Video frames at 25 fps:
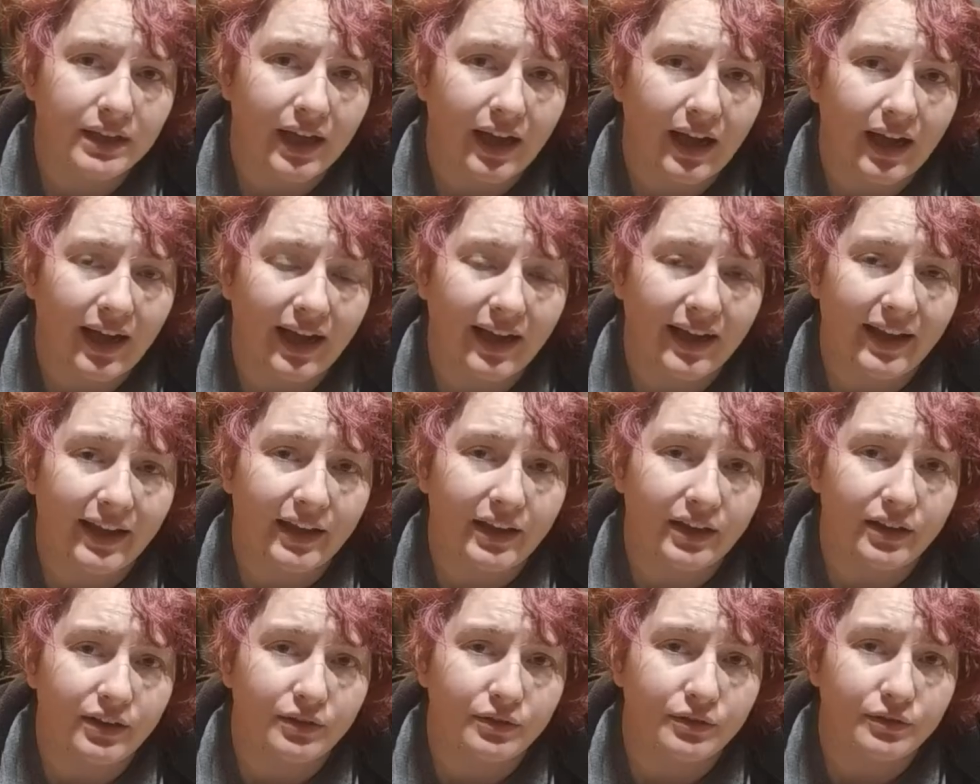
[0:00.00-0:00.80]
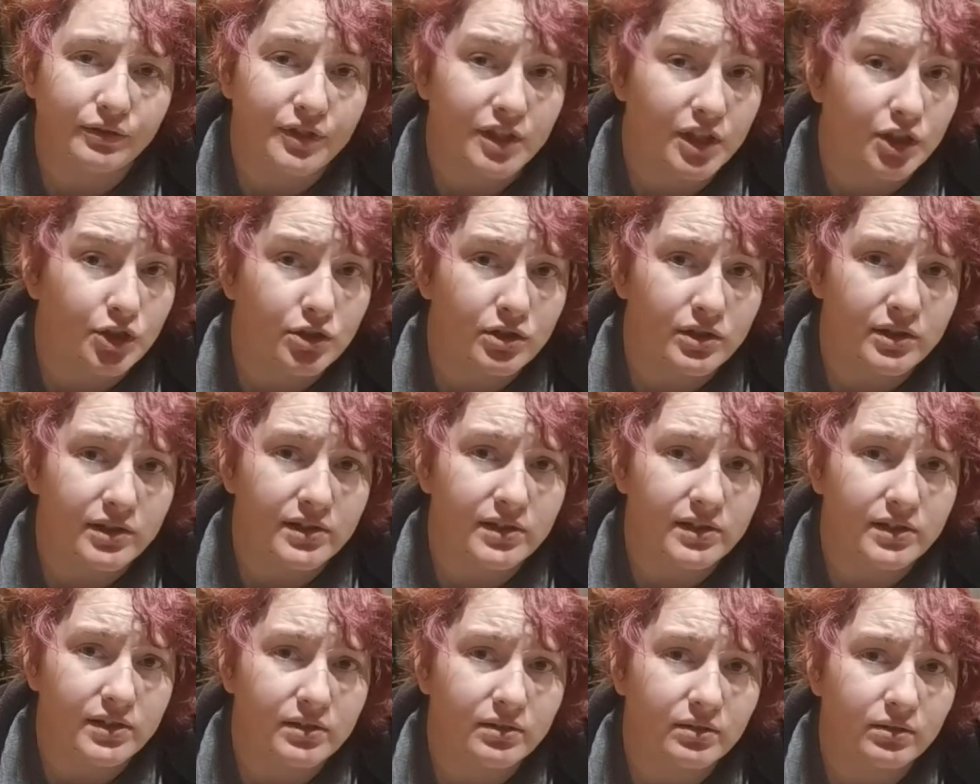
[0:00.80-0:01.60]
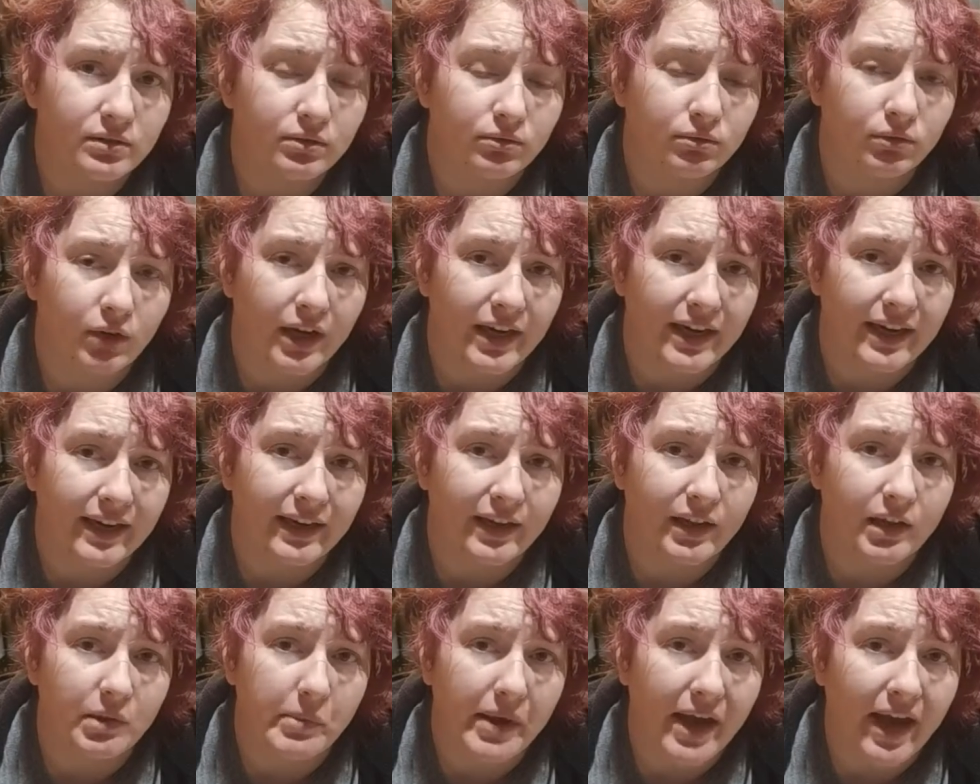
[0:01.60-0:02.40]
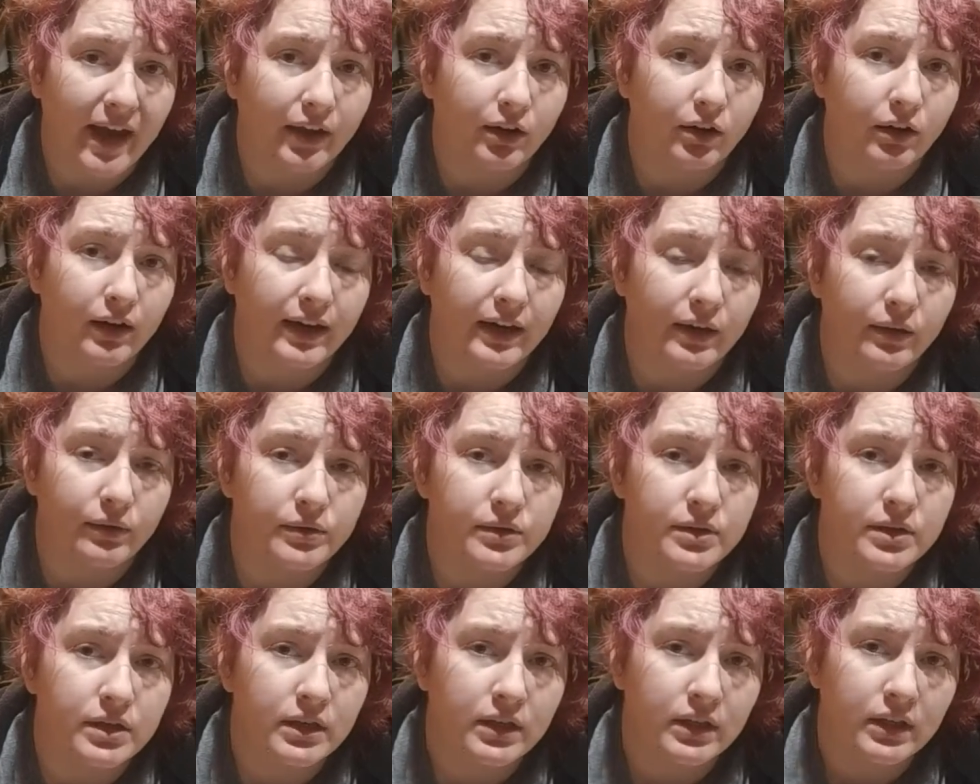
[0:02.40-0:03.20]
I have dishes running in the background.